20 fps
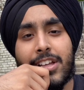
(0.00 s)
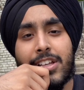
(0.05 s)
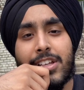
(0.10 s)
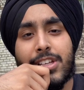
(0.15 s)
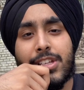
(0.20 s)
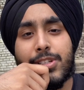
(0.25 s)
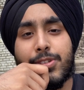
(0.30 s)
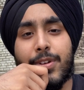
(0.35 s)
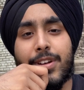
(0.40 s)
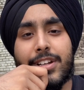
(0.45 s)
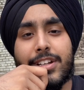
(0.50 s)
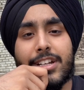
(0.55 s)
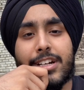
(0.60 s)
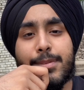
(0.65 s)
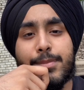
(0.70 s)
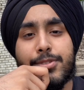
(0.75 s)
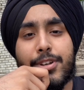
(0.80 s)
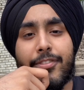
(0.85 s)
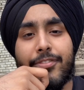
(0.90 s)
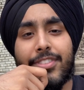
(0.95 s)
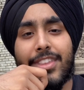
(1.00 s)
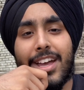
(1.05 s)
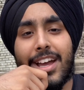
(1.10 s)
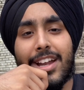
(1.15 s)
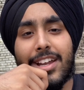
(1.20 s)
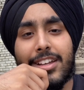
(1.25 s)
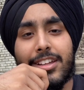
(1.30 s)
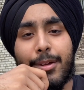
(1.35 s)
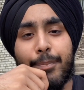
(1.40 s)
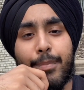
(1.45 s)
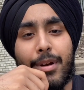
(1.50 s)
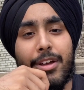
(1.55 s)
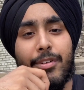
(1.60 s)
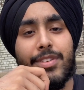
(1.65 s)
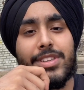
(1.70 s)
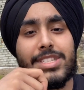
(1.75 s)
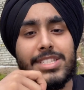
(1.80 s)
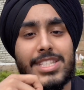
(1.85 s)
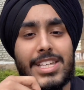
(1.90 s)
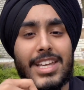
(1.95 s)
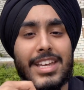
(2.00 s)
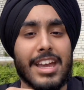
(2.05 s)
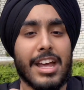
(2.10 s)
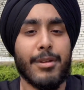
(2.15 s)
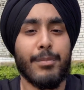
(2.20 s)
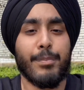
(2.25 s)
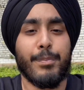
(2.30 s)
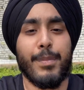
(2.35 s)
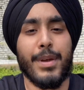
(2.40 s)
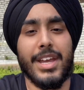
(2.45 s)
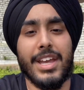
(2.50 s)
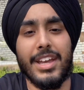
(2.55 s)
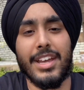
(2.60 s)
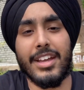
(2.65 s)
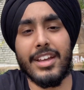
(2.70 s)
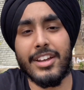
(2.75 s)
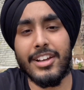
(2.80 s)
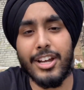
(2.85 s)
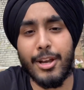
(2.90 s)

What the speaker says: So in terms of that, the privacy can be